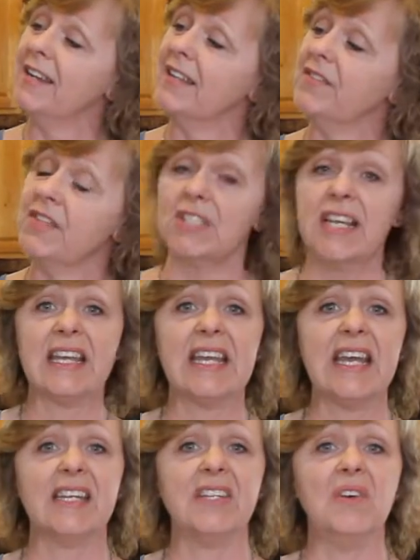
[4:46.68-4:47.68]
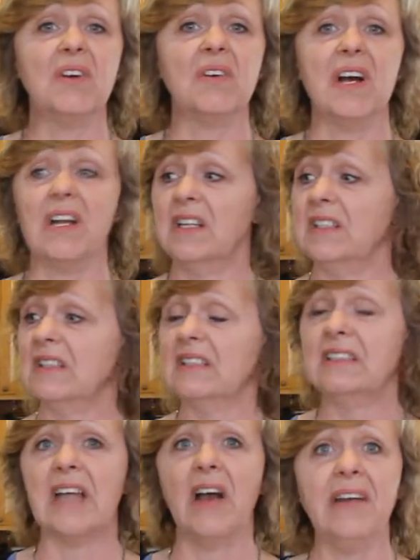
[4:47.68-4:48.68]
If you say you can't do it, well,
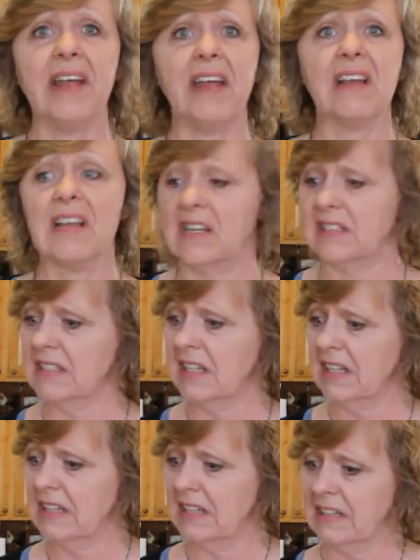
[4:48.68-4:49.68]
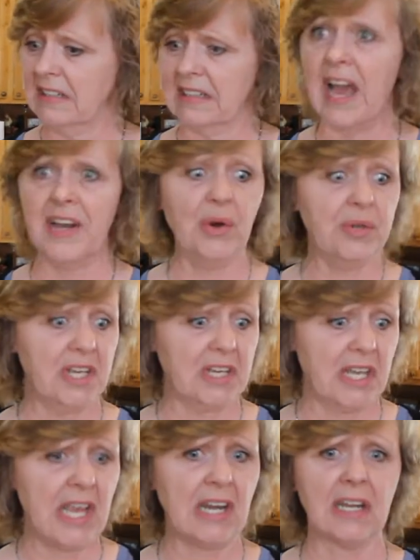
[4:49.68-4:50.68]
doubt it, because I know you
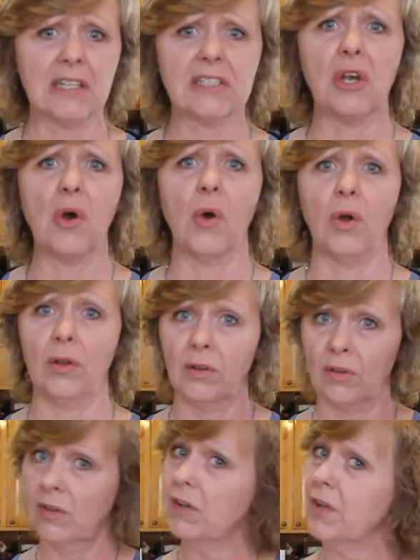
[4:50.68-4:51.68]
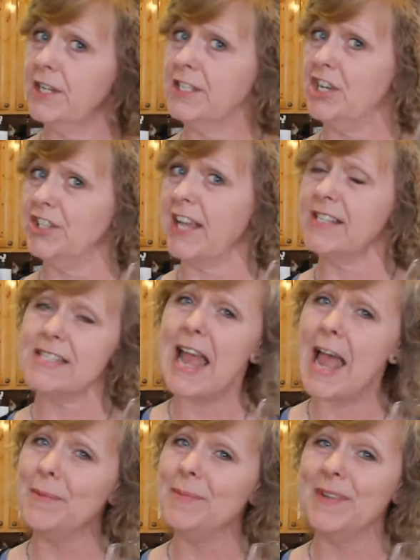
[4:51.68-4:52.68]
can. So until next
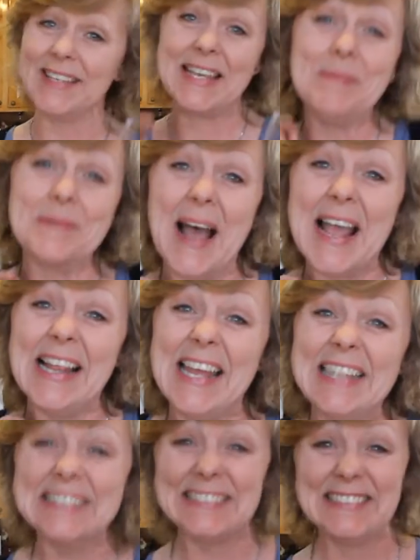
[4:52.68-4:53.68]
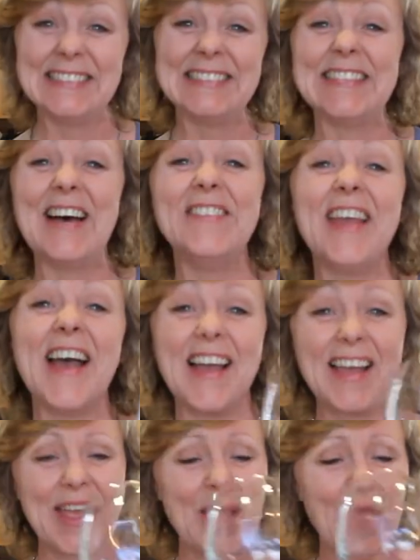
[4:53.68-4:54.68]
time, keep smiling. Love
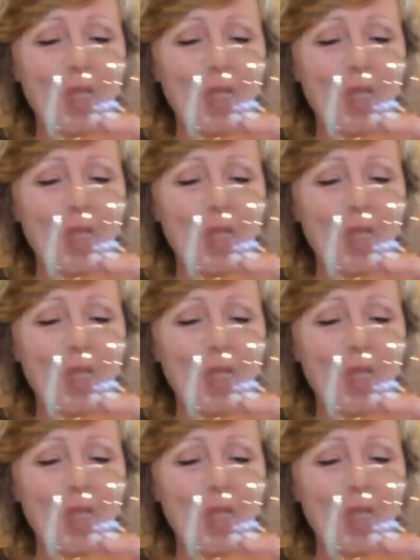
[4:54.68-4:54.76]
ya.